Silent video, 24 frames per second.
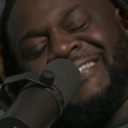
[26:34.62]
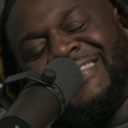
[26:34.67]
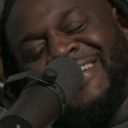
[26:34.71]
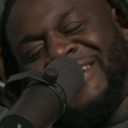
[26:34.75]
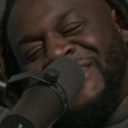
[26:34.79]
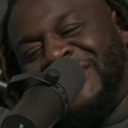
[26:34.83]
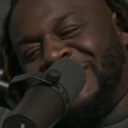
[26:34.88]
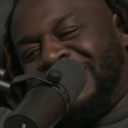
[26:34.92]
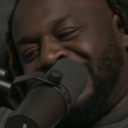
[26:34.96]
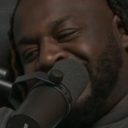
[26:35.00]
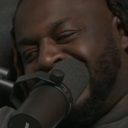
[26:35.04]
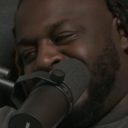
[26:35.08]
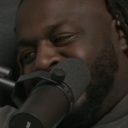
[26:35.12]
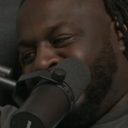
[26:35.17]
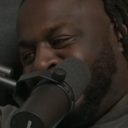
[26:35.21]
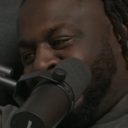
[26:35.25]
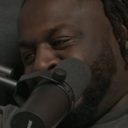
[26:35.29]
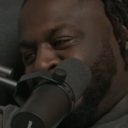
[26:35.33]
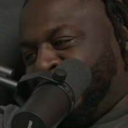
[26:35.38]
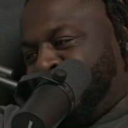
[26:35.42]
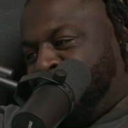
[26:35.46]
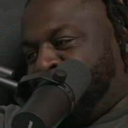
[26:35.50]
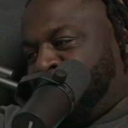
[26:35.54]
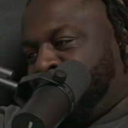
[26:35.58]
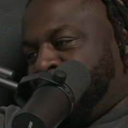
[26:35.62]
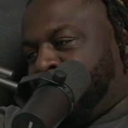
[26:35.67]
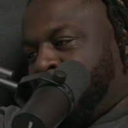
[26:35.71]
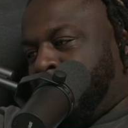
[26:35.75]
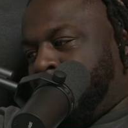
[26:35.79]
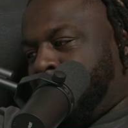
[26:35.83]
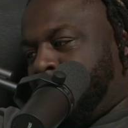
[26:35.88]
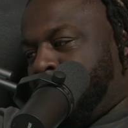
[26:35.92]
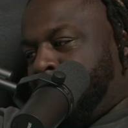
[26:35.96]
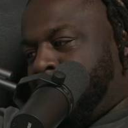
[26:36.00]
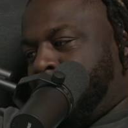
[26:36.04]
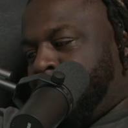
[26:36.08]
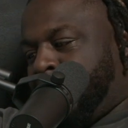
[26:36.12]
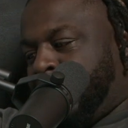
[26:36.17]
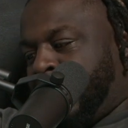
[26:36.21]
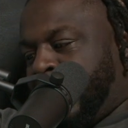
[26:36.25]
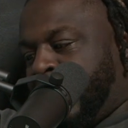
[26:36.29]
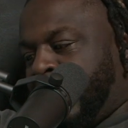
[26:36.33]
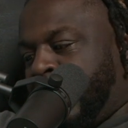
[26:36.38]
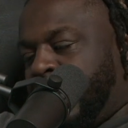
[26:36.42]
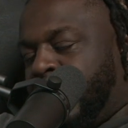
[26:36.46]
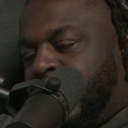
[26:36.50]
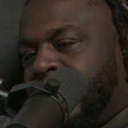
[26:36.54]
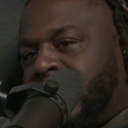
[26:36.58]
there's um,
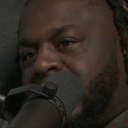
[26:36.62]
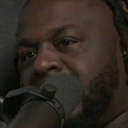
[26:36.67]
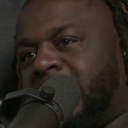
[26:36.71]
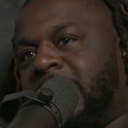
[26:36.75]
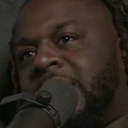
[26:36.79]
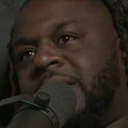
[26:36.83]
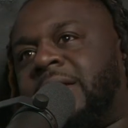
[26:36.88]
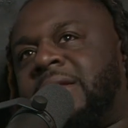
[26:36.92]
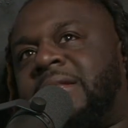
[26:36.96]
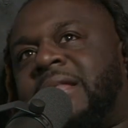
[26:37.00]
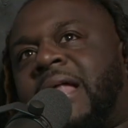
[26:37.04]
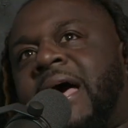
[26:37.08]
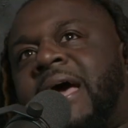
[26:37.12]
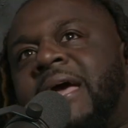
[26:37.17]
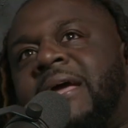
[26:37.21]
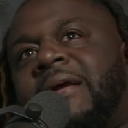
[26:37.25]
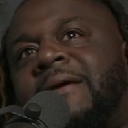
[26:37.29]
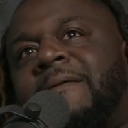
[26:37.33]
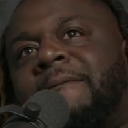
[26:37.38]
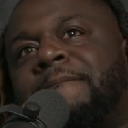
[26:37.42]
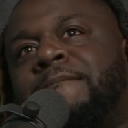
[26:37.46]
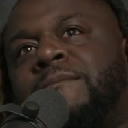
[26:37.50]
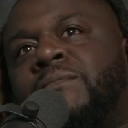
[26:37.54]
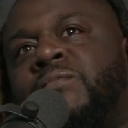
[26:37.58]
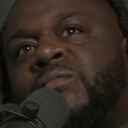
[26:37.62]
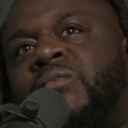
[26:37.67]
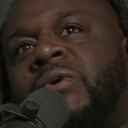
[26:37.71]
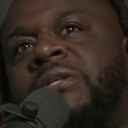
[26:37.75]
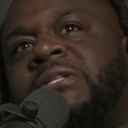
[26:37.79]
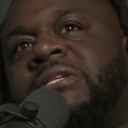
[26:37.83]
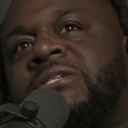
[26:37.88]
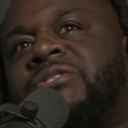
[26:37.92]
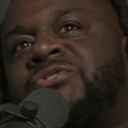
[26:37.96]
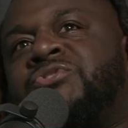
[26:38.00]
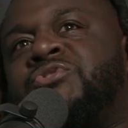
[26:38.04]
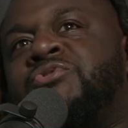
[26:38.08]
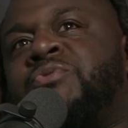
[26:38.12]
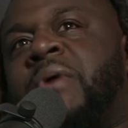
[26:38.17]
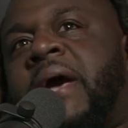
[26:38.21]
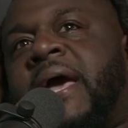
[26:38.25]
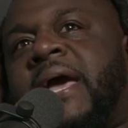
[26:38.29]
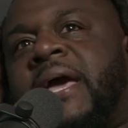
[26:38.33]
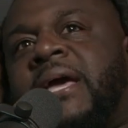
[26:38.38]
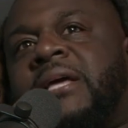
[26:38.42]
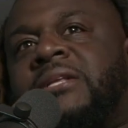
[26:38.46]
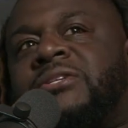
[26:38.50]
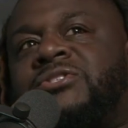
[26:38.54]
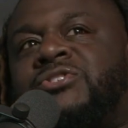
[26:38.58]
like with this new
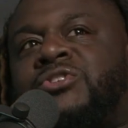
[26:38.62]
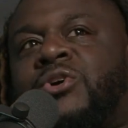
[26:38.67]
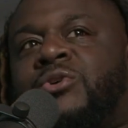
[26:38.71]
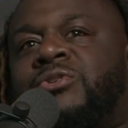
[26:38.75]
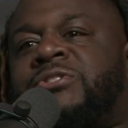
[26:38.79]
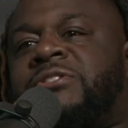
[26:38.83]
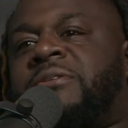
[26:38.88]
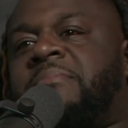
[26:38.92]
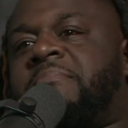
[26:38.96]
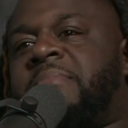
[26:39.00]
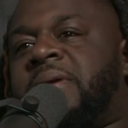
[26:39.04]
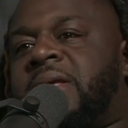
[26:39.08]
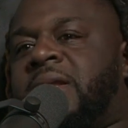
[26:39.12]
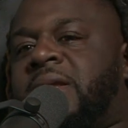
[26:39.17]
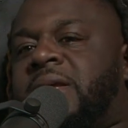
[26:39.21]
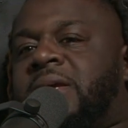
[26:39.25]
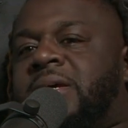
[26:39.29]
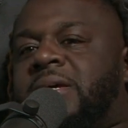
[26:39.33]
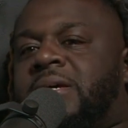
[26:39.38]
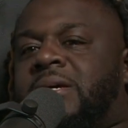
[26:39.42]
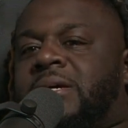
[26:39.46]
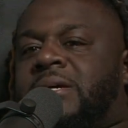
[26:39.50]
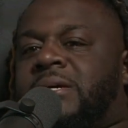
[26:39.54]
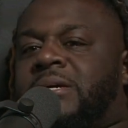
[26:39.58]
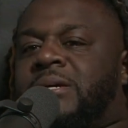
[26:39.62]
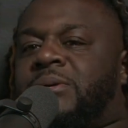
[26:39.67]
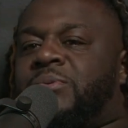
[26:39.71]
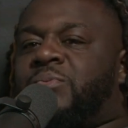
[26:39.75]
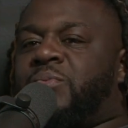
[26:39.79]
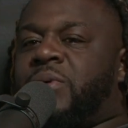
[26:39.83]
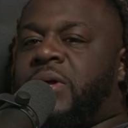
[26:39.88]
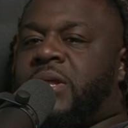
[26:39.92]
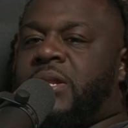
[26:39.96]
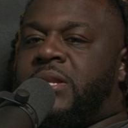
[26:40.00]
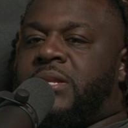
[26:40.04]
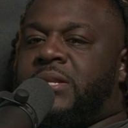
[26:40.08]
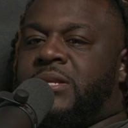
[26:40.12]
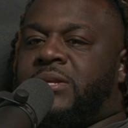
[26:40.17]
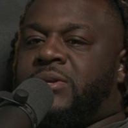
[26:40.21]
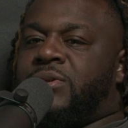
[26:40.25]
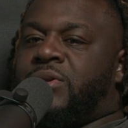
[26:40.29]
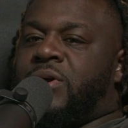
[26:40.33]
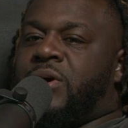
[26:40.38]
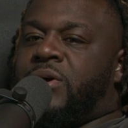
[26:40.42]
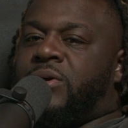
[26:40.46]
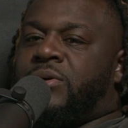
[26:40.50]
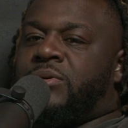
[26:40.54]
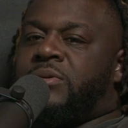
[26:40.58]
age social media, with you
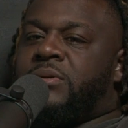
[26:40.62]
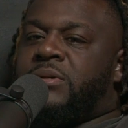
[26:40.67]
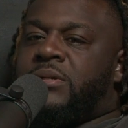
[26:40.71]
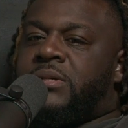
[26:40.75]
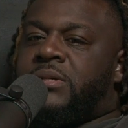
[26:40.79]
know,